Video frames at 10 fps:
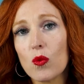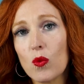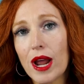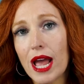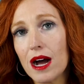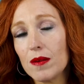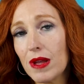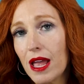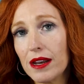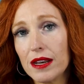
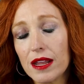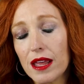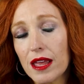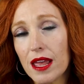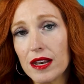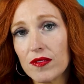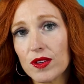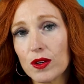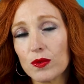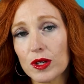And if you